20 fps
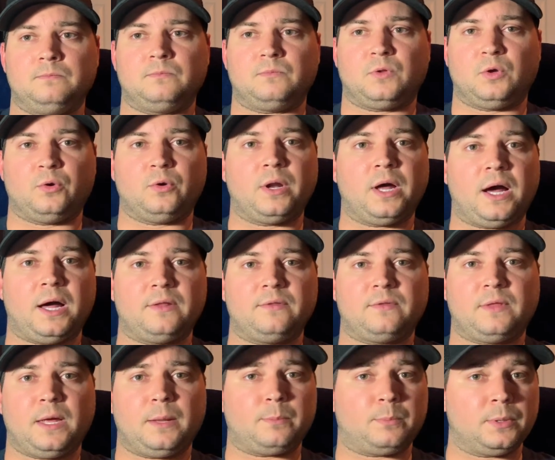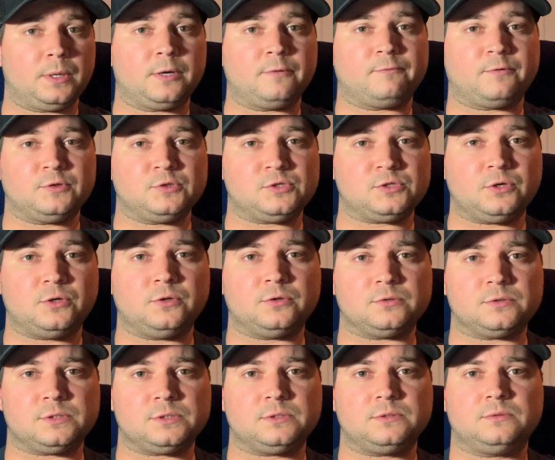They're not that big of
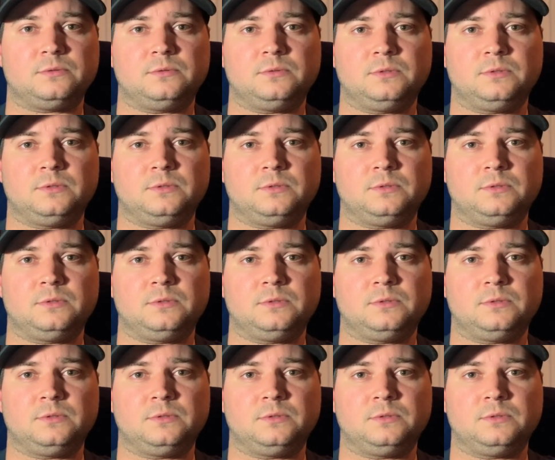concerns.